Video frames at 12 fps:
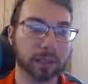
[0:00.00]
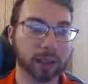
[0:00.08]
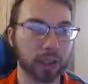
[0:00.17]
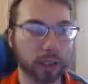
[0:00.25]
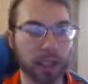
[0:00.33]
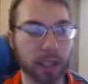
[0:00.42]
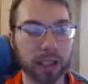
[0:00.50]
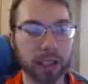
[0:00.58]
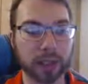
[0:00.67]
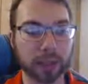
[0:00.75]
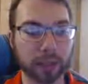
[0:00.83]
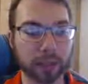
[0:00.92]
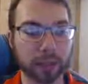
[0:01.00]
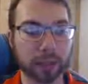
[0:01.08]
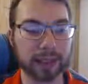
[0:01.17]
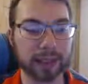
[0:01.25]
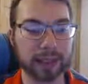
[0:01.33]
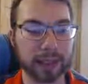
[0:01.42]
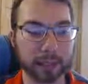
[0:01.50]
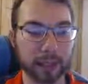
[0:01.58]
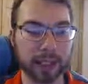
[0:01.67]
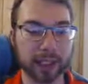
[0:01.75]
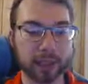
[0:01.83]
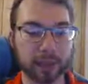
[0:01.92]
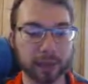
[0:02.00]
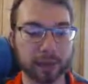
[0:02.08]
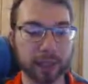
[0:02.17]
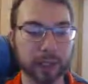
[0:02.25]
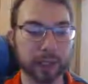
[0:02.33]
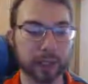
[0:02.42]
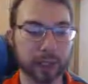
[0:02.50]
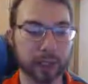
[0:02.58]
Trymid Hunter, basically while he's on the field, you